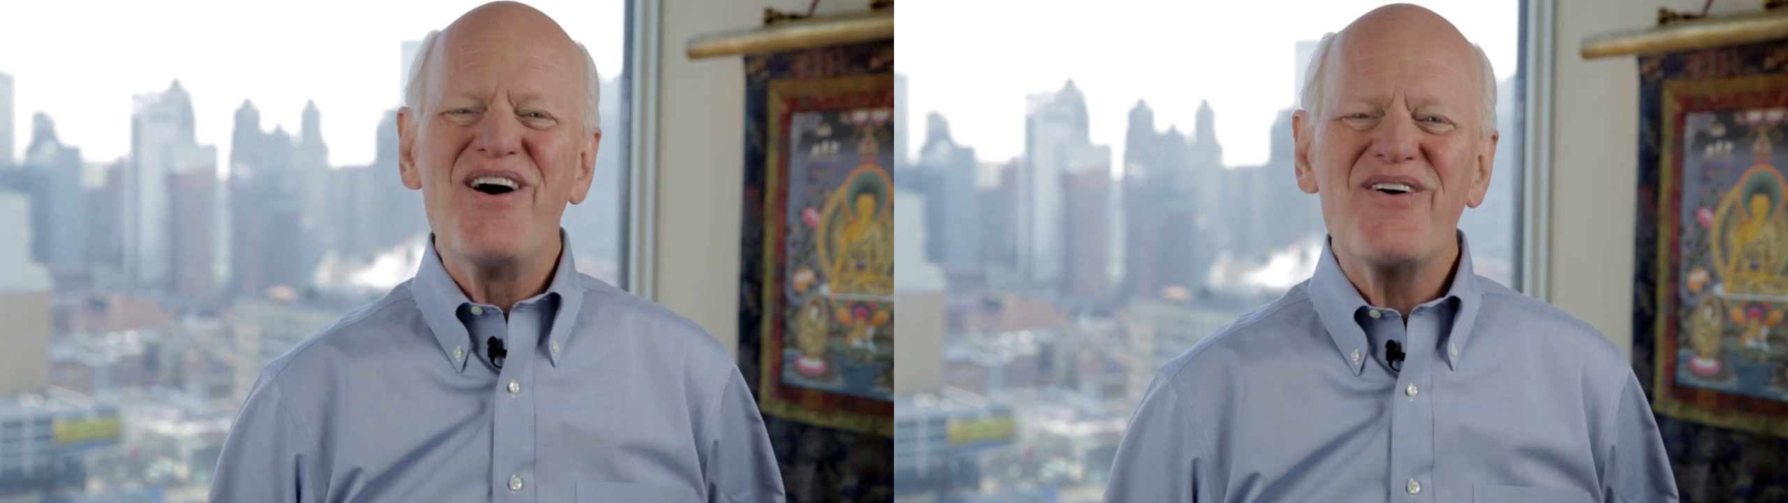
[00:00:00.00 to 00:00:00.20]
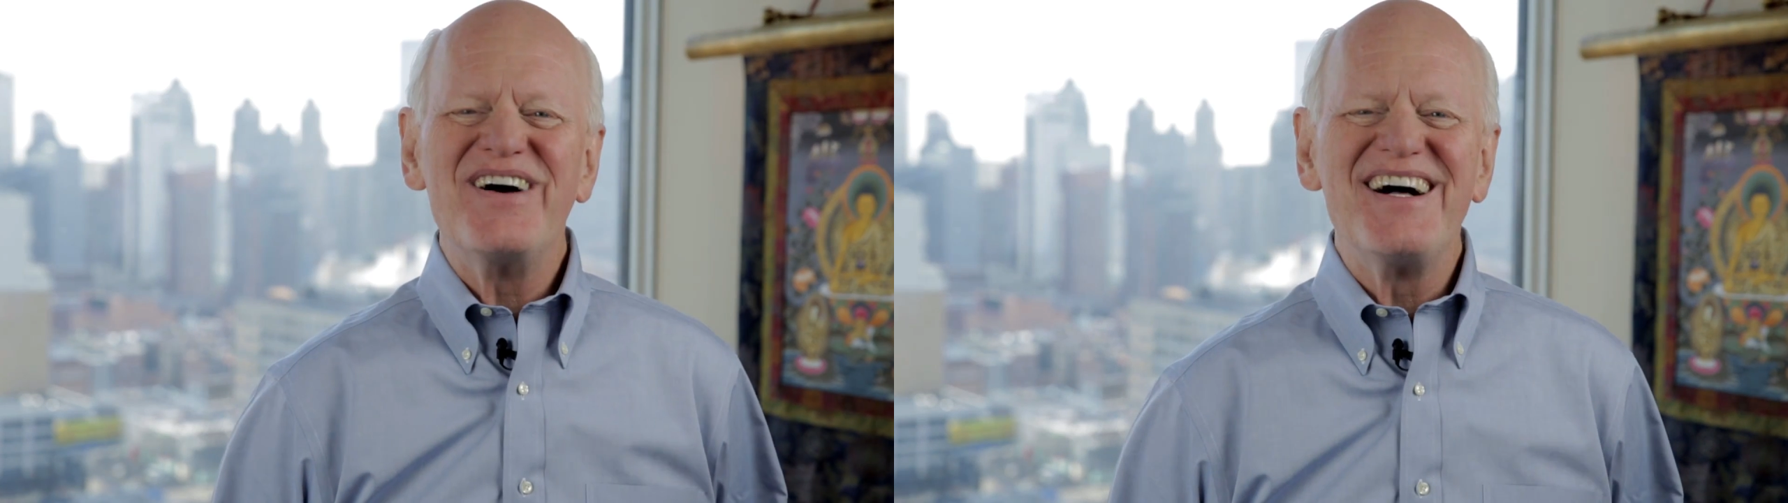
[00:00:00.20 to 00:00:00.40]

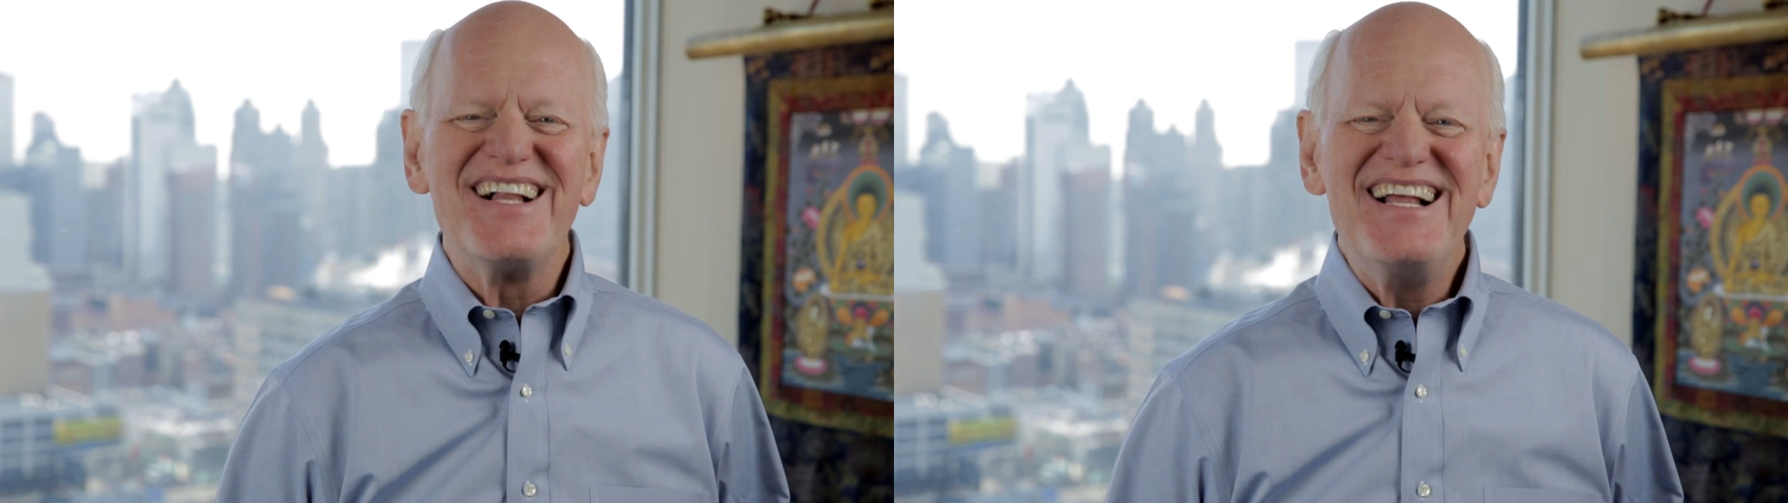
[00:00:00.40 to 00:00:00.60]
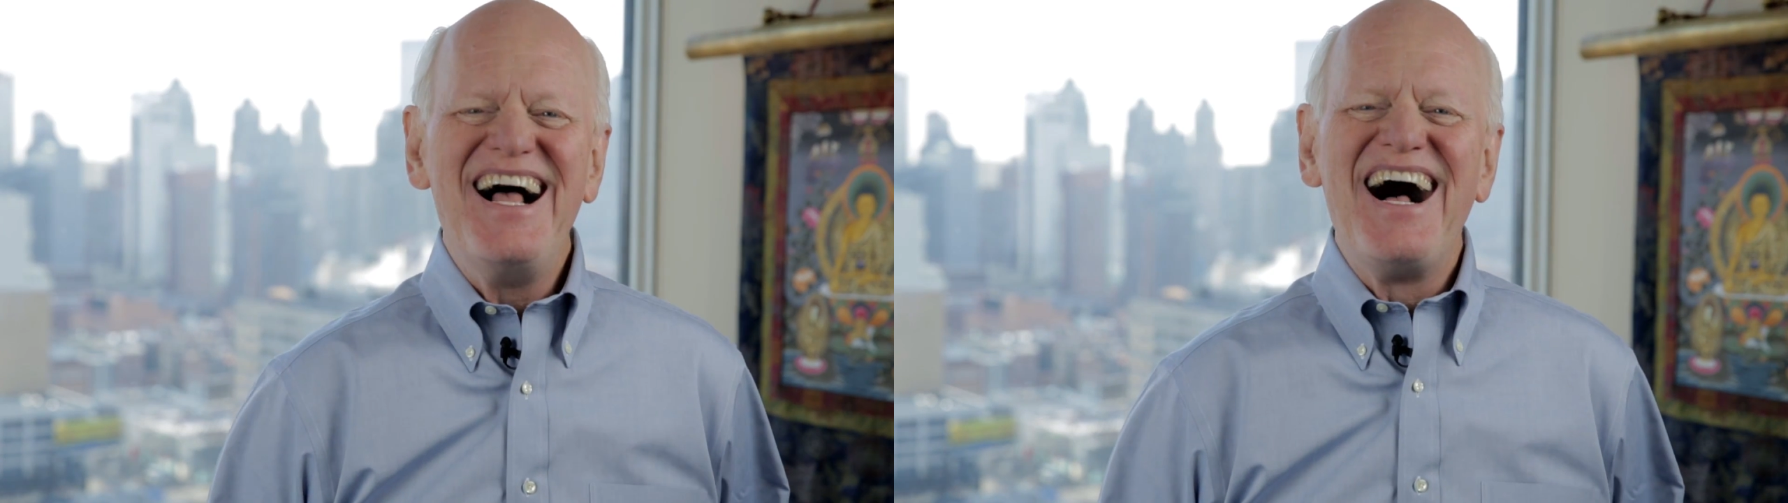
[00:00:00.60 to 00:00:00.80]

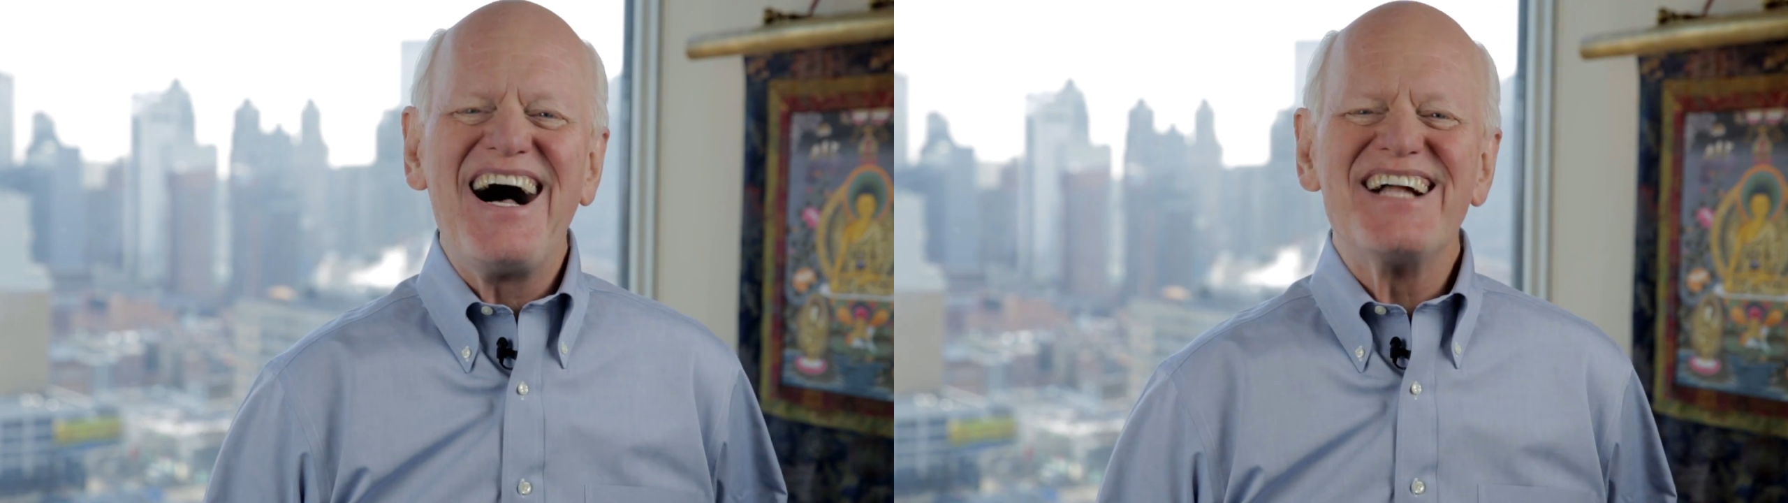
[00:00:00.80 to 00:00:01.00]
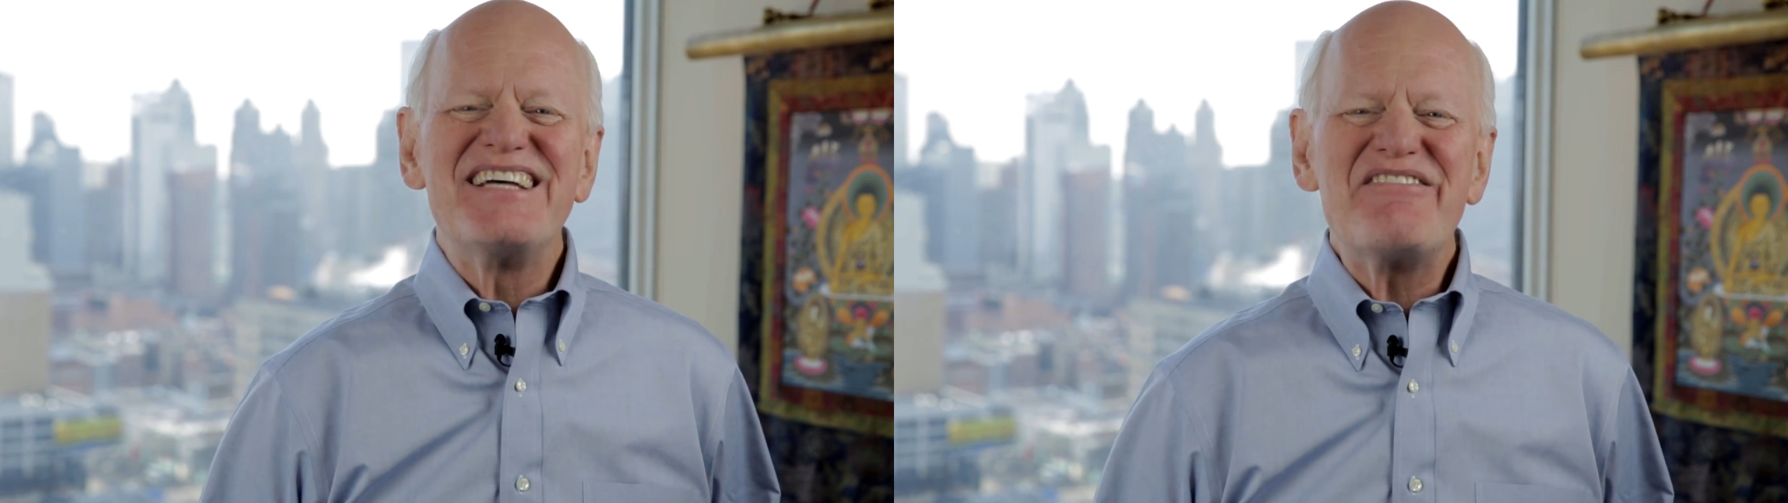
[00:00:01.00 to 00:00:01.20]
Well,
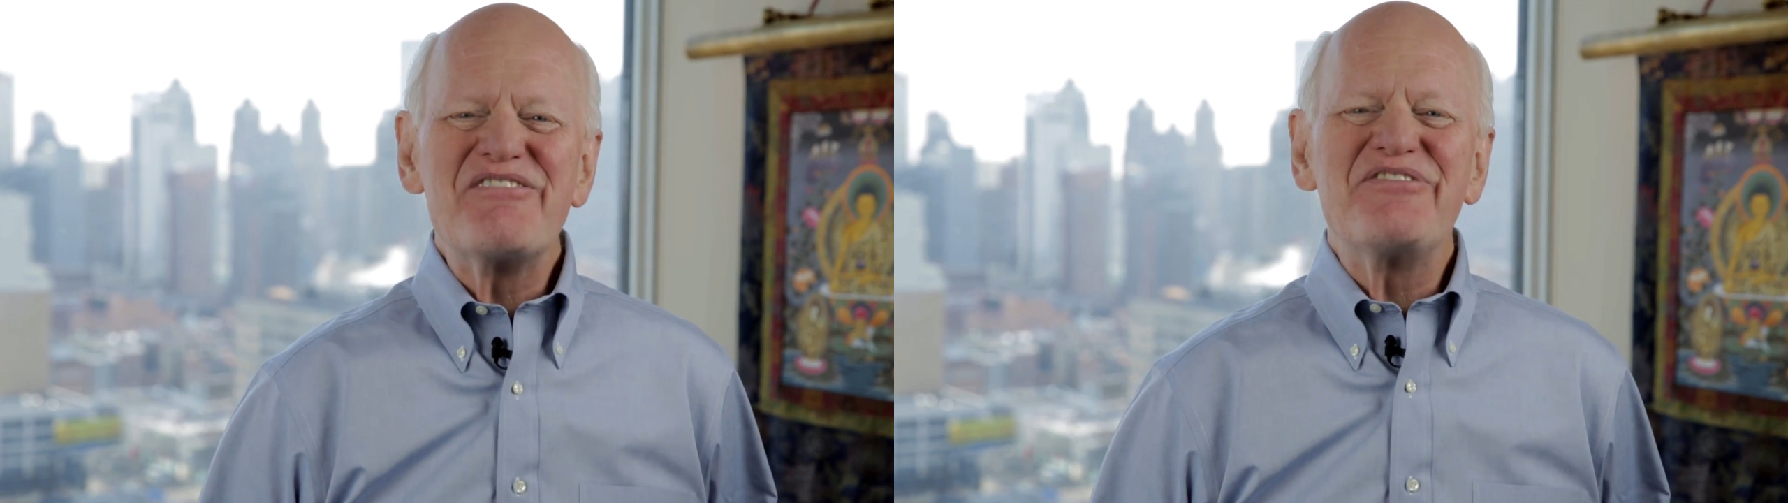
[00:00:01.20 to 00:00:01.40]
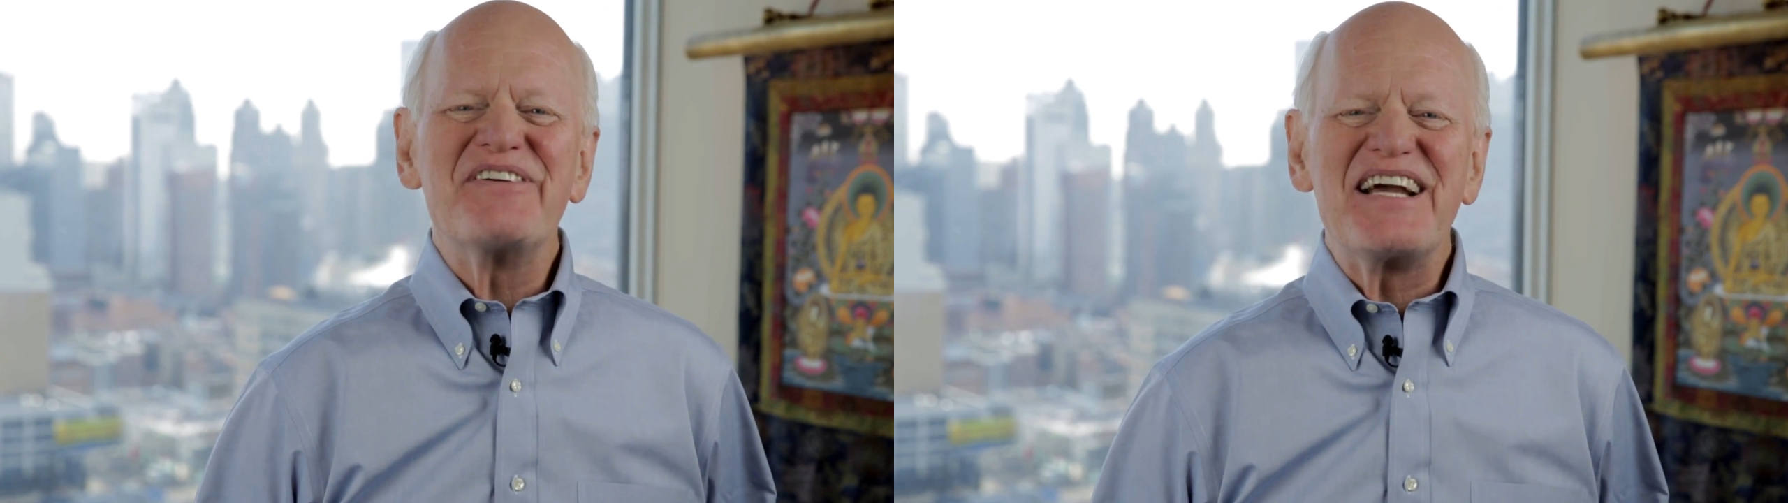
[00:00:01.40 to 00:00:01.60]
I'll
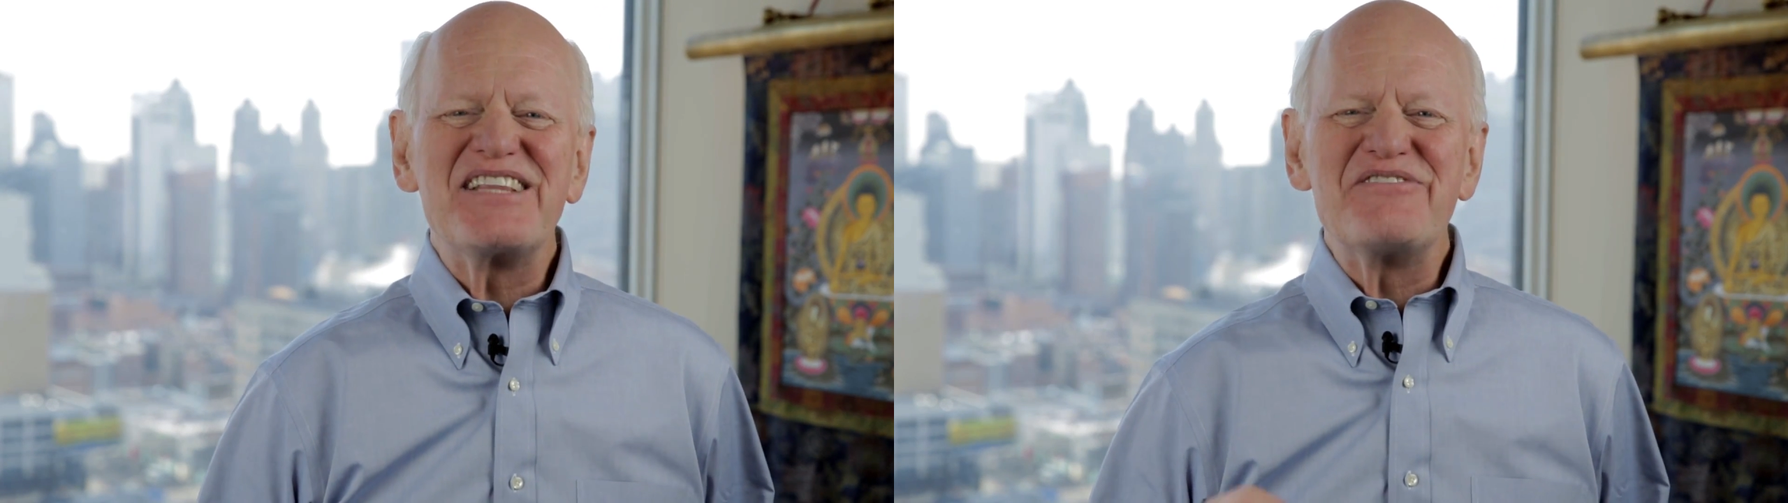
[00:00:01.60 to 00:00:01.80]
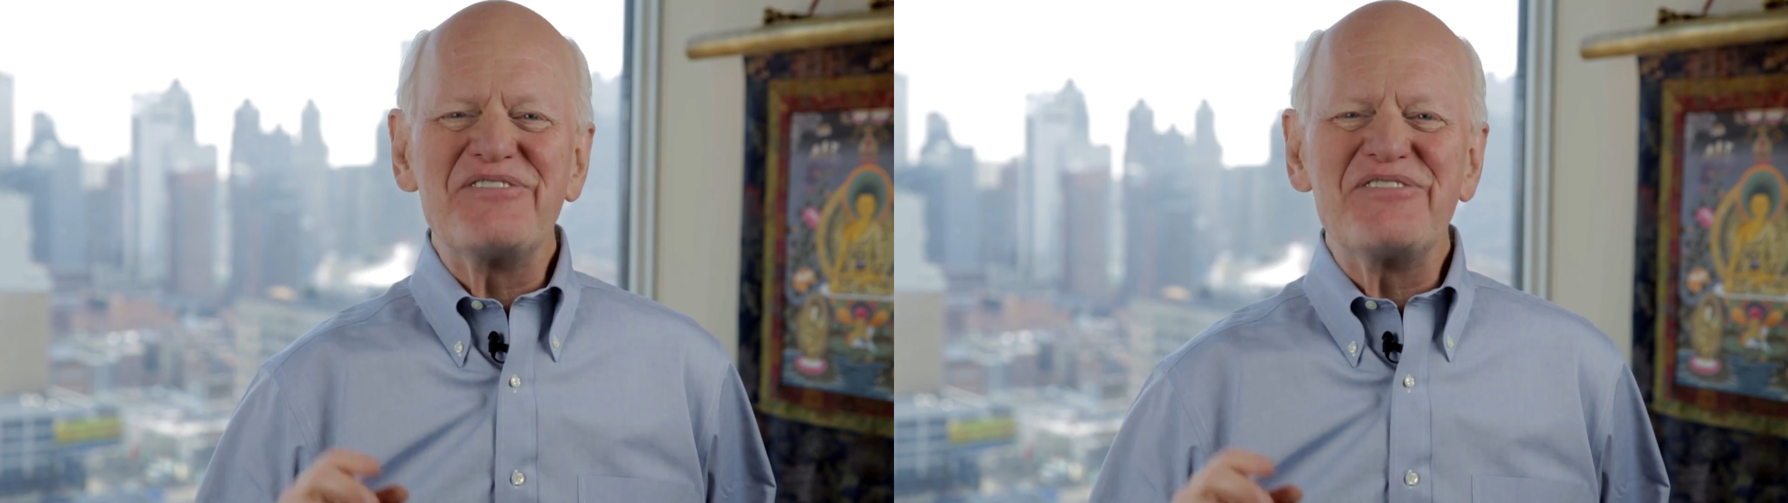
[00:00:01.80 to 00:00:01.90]
never forget the